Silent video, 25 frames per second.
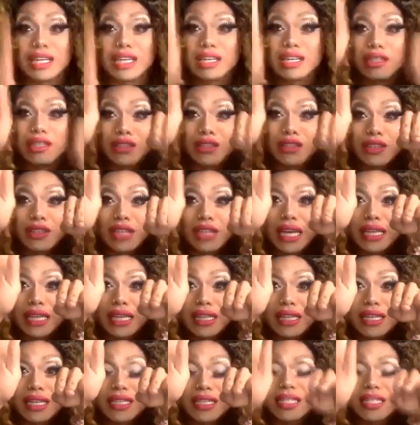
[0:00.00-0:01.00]
You look like
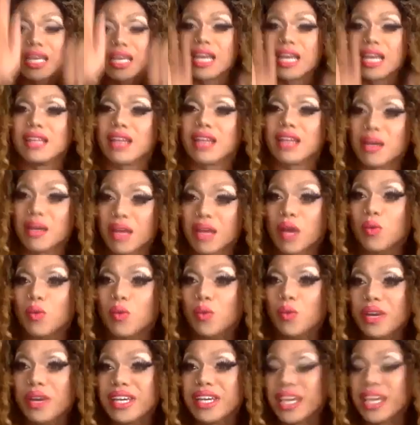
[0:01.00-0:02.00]
this, like I look like I'm
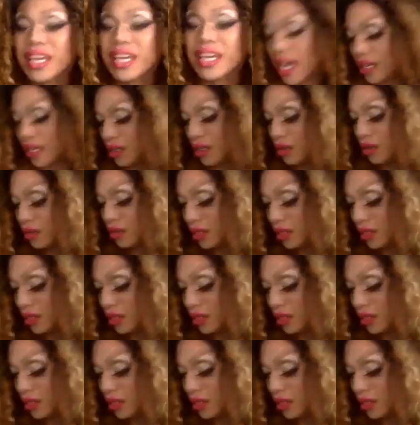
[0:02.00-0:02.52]
winking at you.